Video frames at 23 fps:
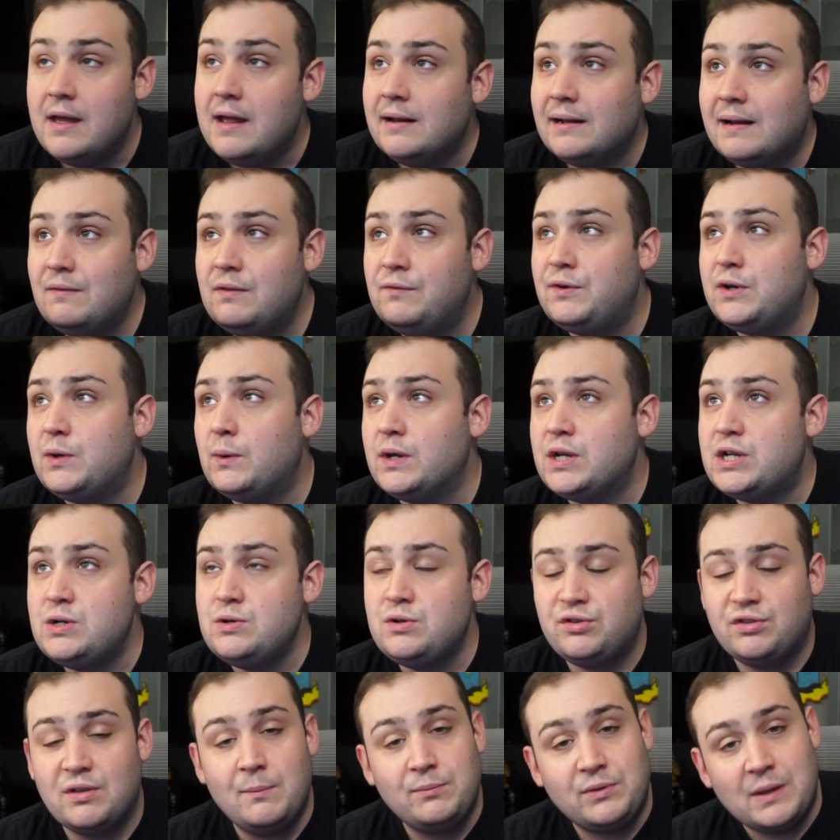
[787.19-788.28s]
Give the video a huge
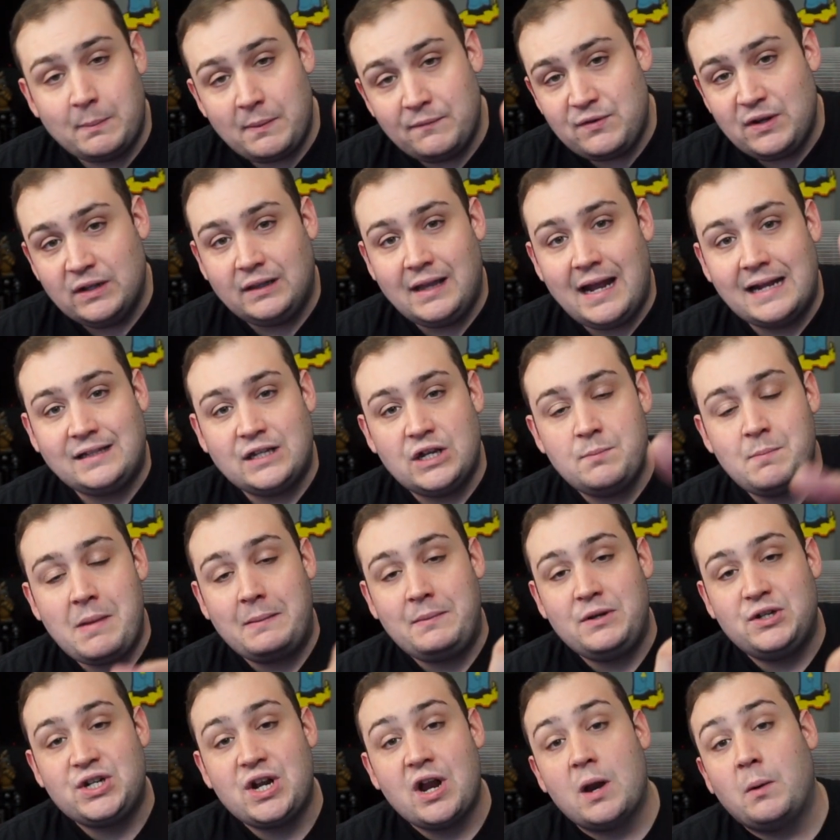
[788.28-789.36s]
thumbs up if you liked it. Maybe
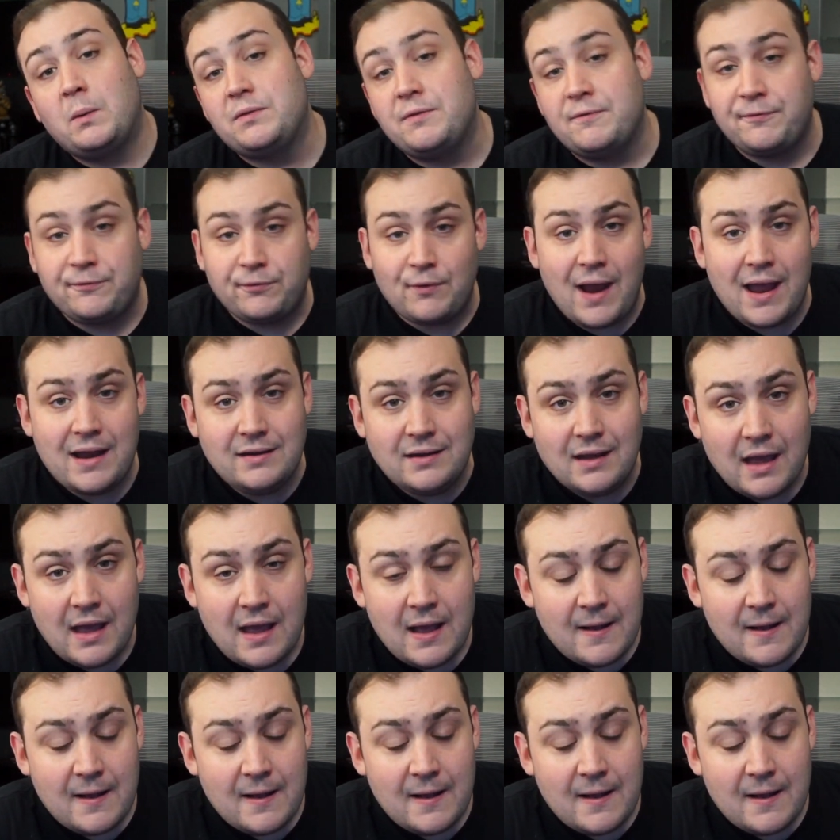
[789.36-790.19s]
share it with a friend.